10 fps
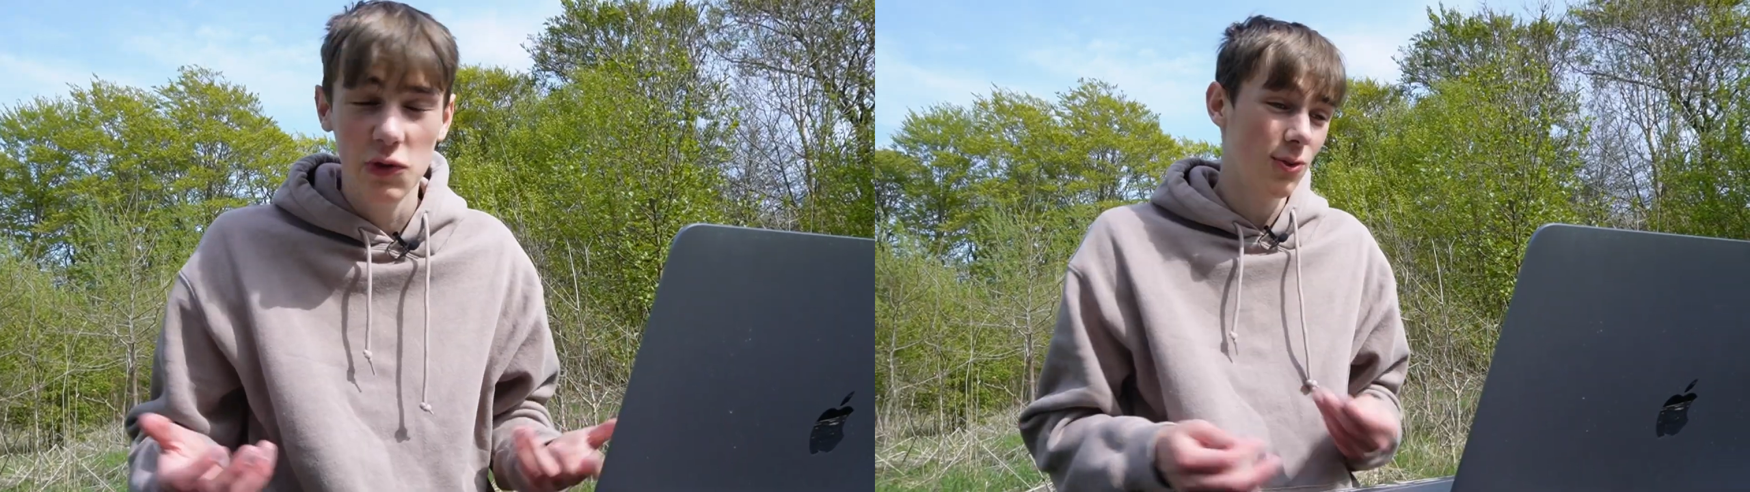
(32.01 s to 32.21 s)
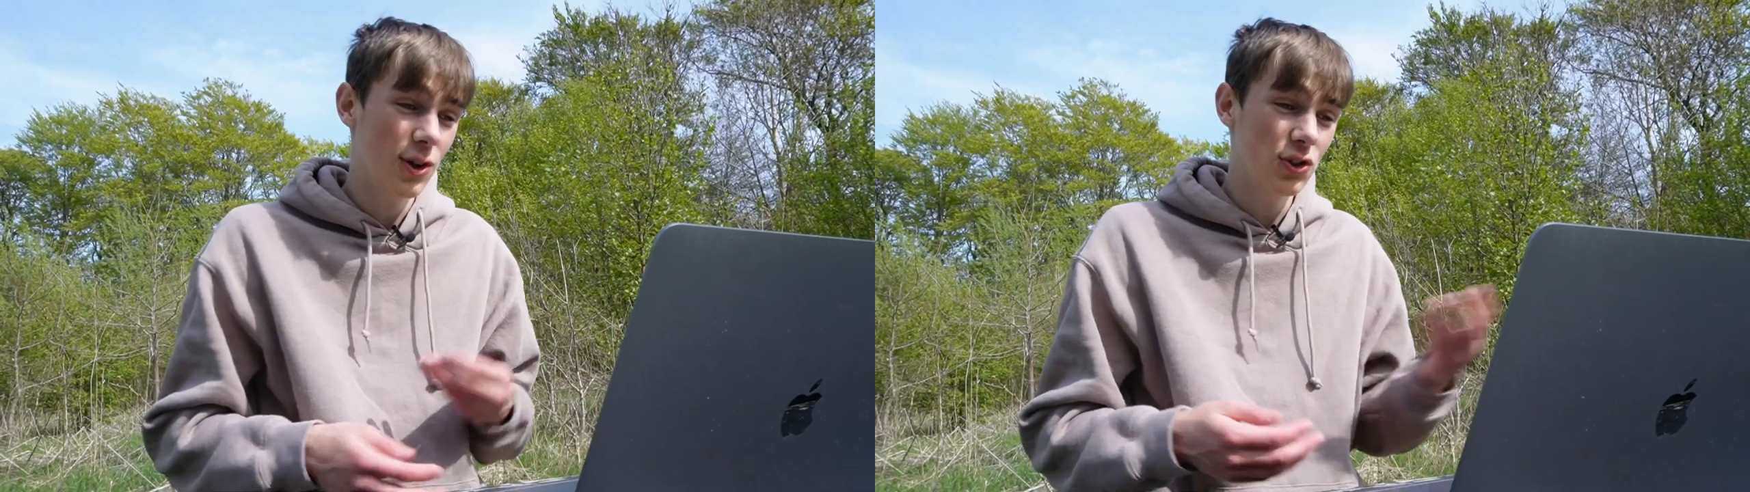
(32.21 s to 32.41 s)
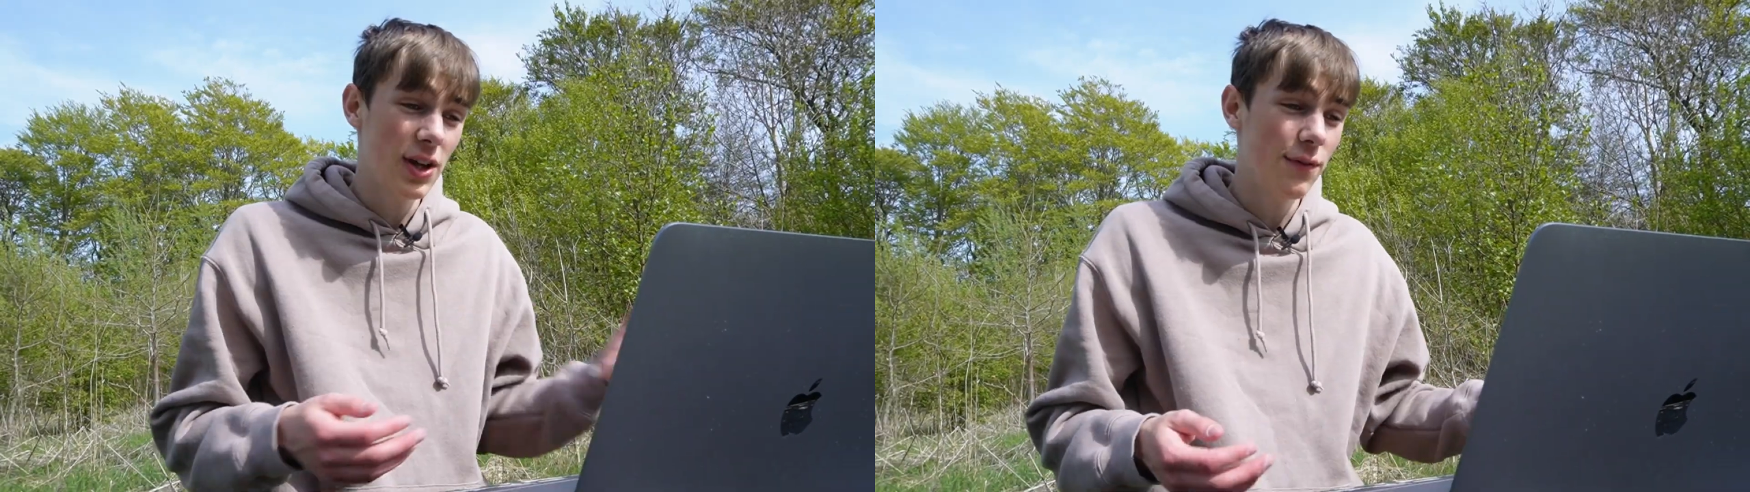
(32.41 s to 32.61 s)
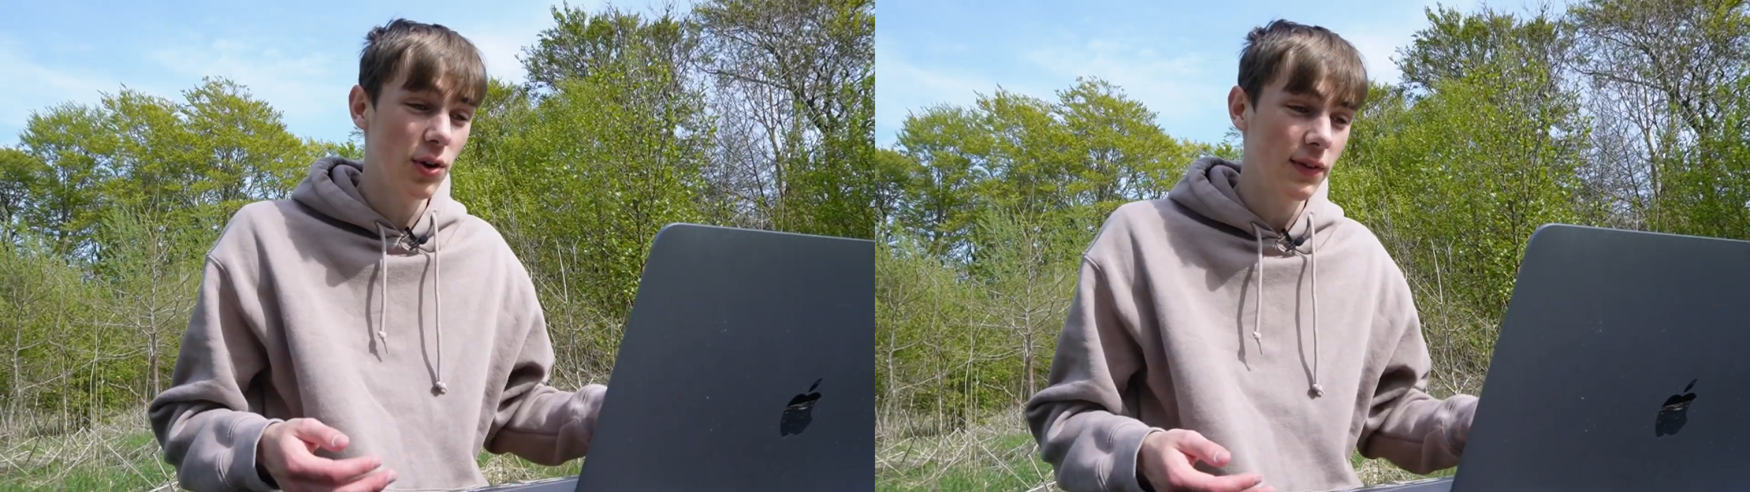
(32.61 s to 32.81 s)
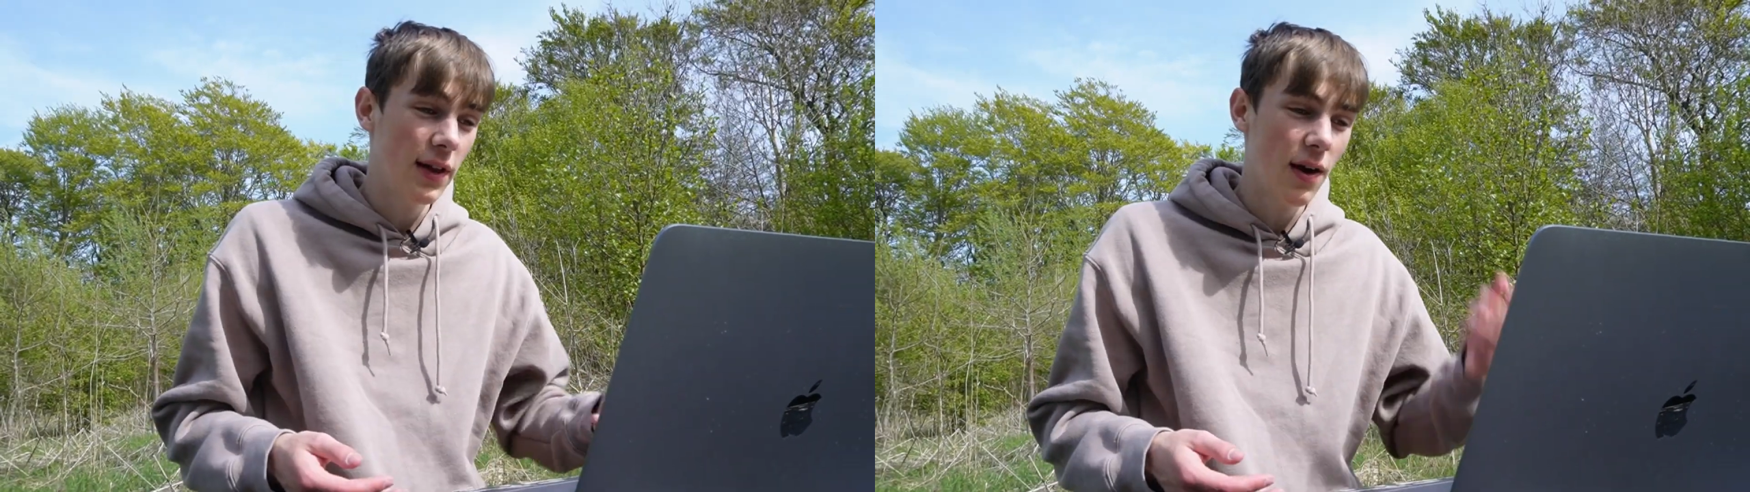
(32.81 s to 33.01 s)
so I just have it
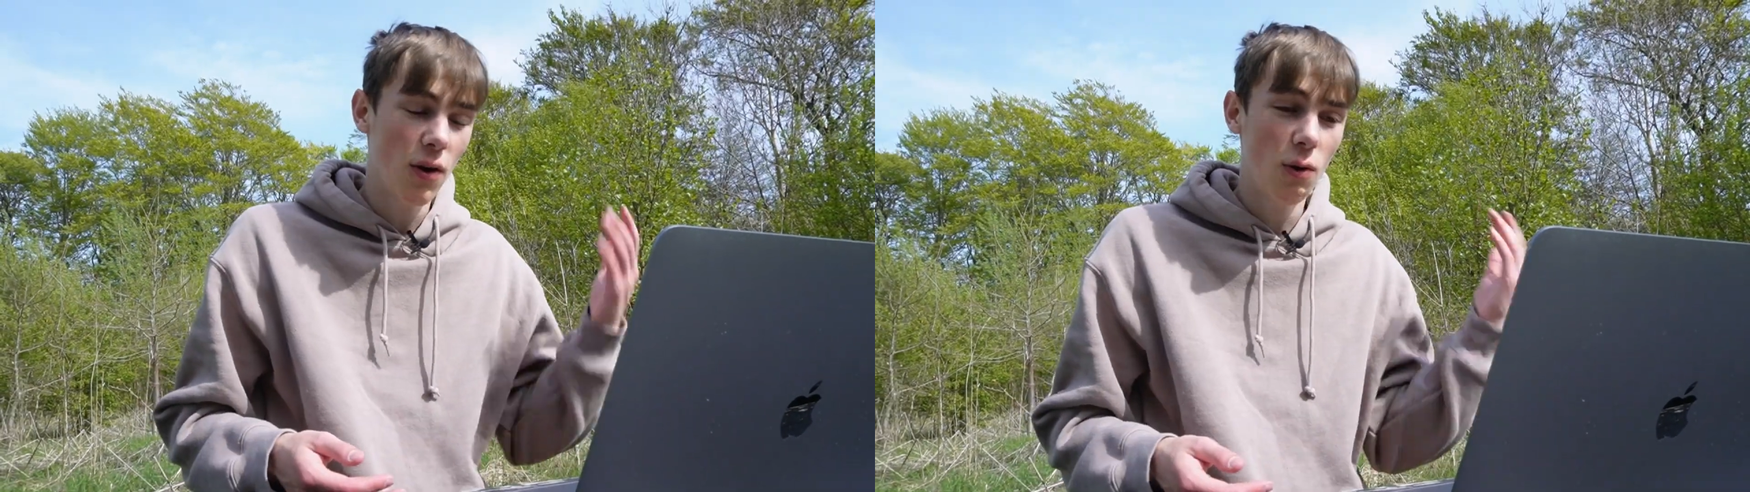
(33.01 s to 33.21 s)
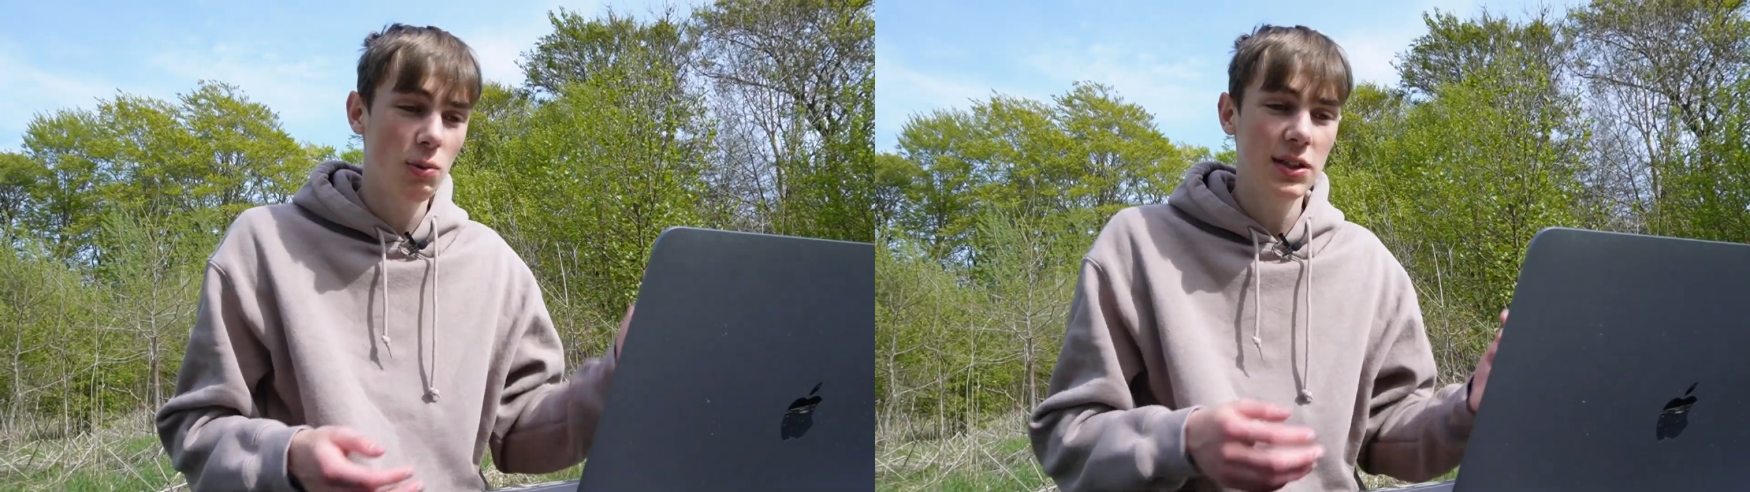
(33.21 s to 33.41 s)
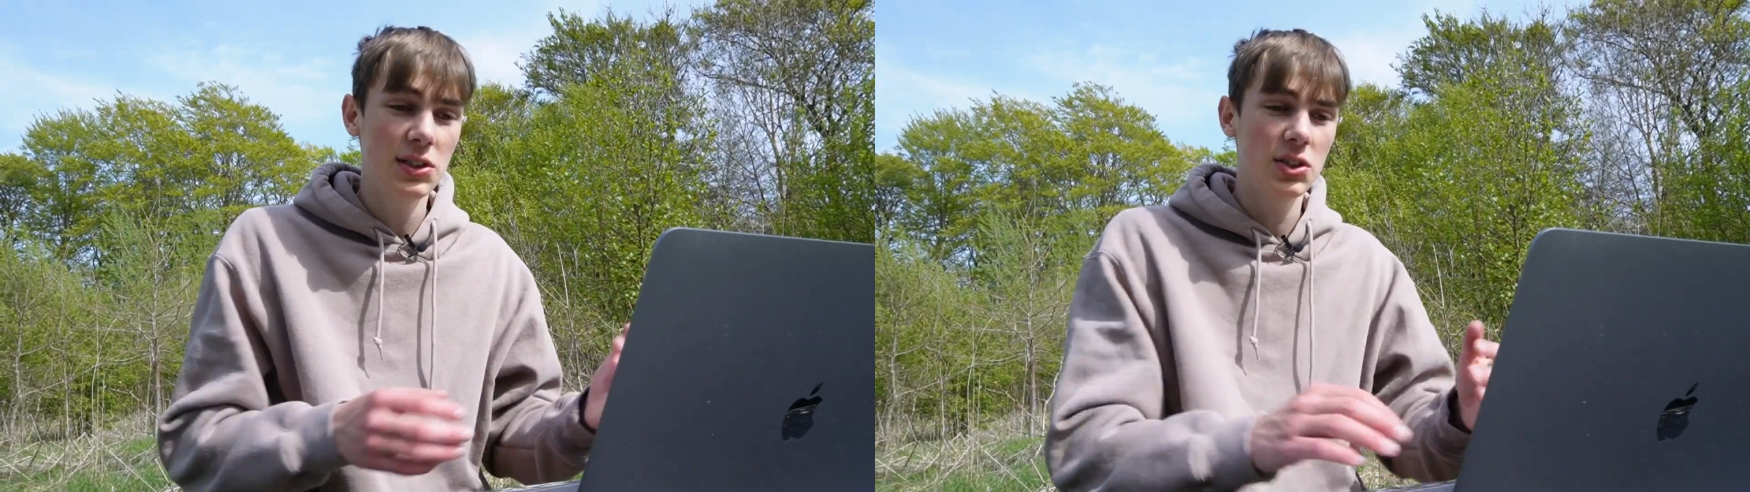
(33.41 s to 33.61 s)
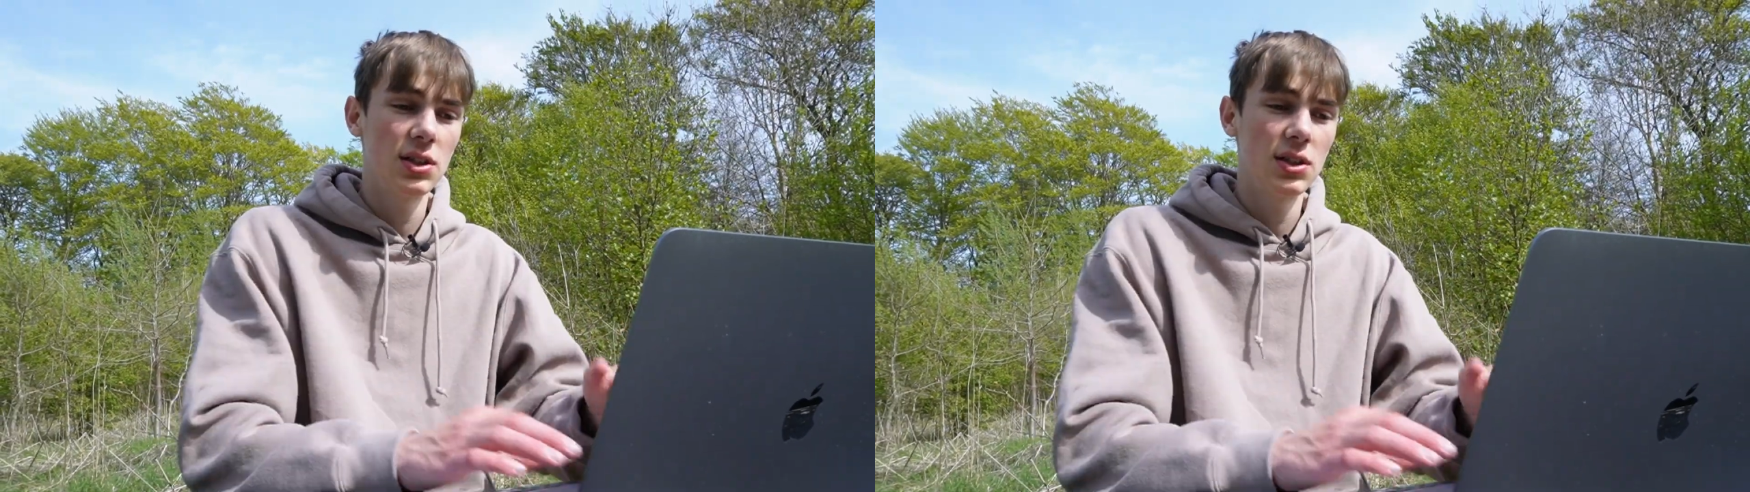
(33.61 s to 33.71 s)
on there always.